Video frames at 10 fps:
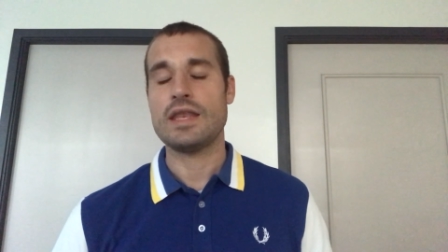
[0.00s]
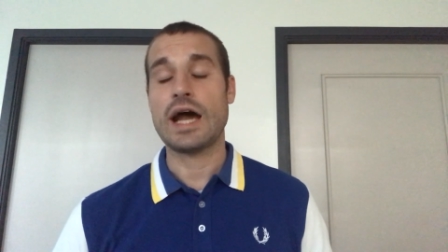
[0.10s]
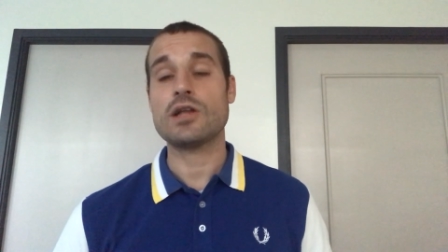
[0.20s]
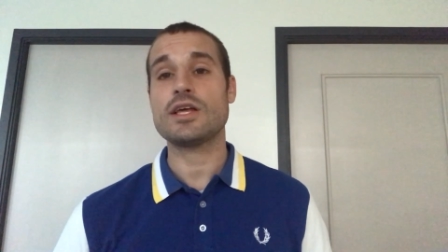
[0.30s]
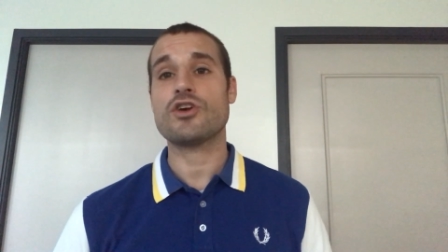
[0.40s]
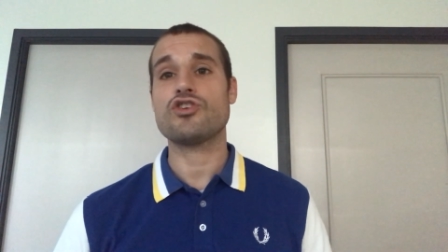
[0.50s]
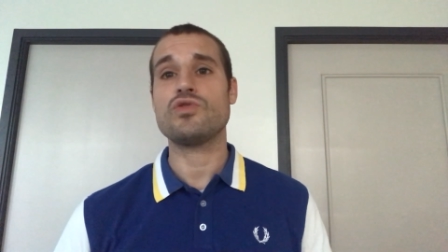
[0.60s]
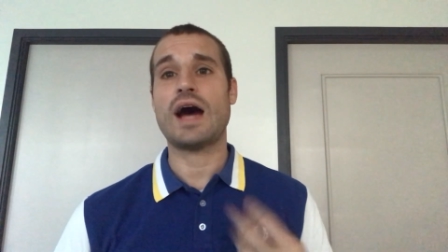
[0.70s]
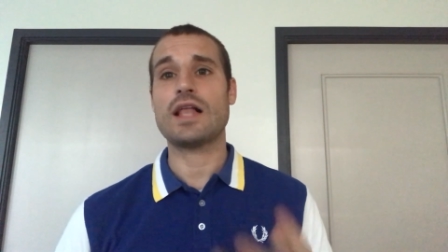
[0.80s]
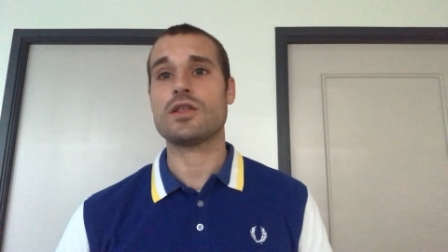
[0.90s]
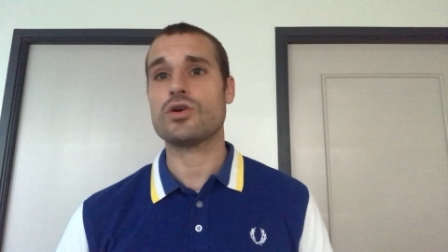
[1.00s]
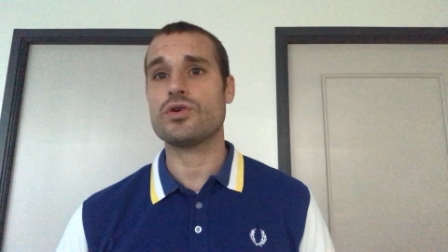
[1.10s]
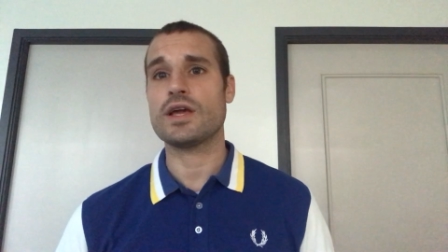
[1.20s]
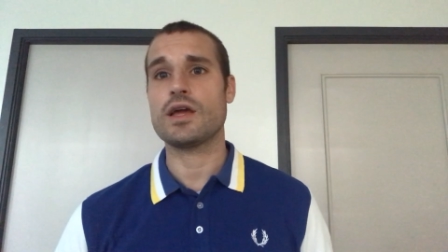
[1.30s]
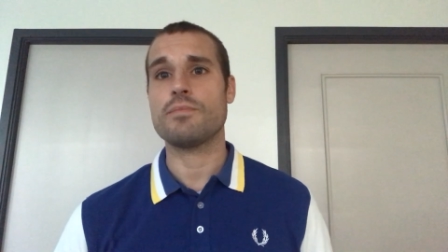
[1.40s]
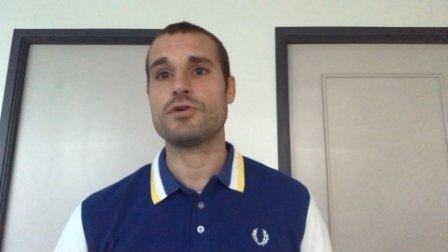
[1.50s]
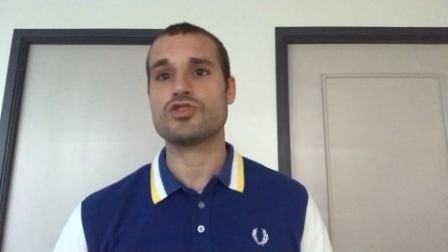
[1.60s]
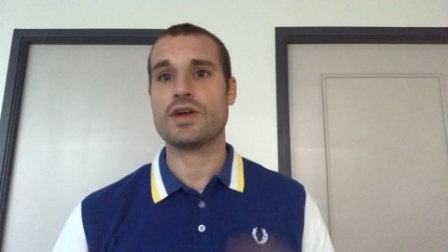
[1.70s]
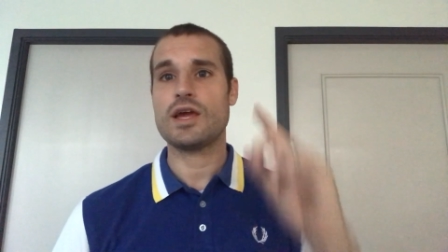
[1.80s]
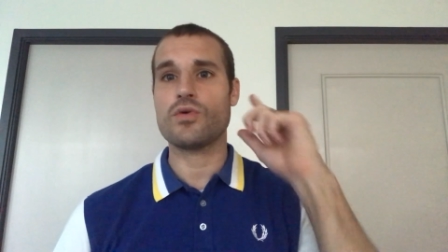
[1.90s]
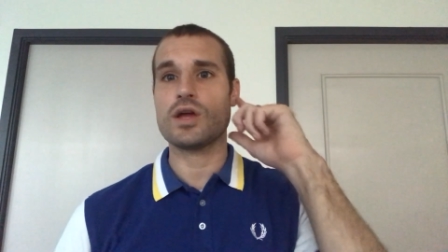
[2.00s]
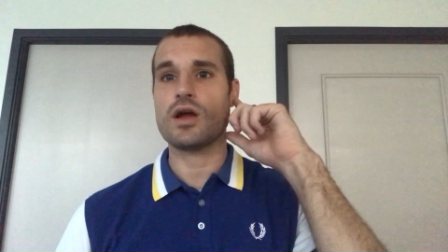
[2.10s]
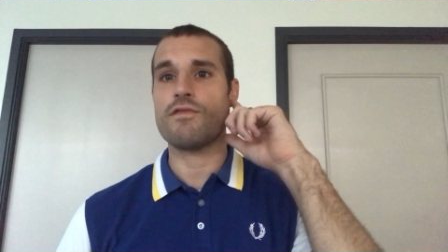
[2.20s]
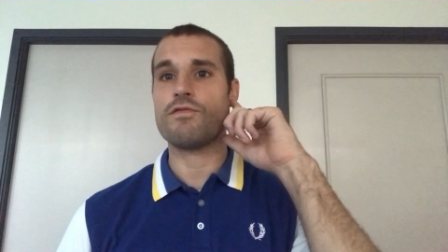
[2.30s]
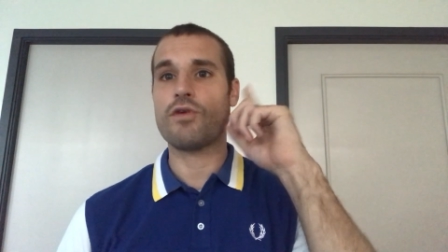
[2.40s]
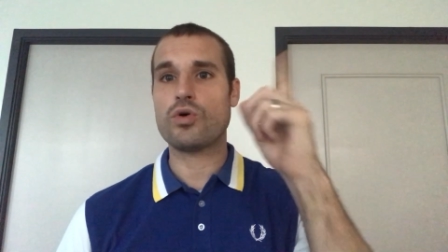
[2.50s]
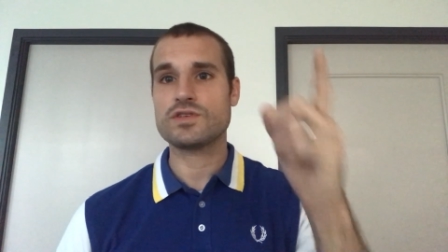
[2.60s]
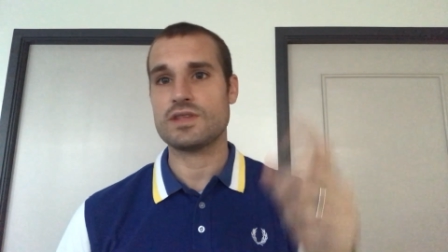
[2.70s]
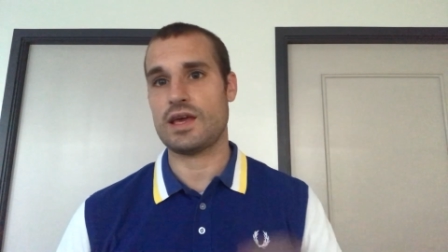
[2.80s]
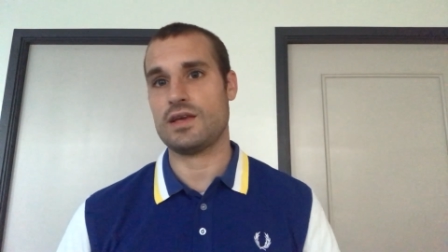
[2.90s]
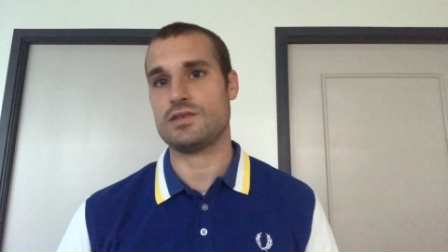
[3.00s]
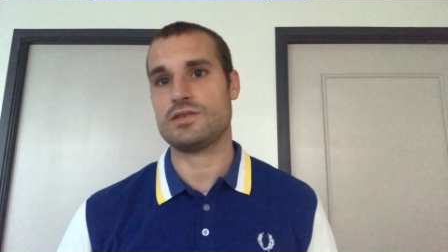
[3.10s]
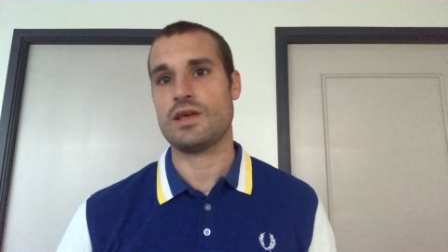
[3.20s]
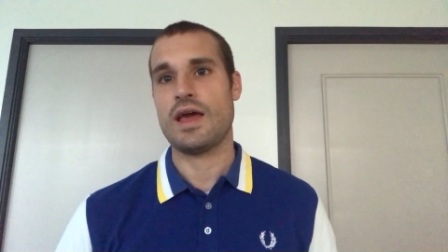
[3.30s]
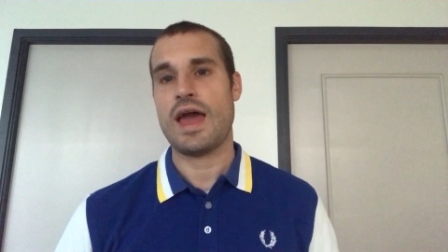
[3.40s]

Not only are you not learning, but you're hearing false things.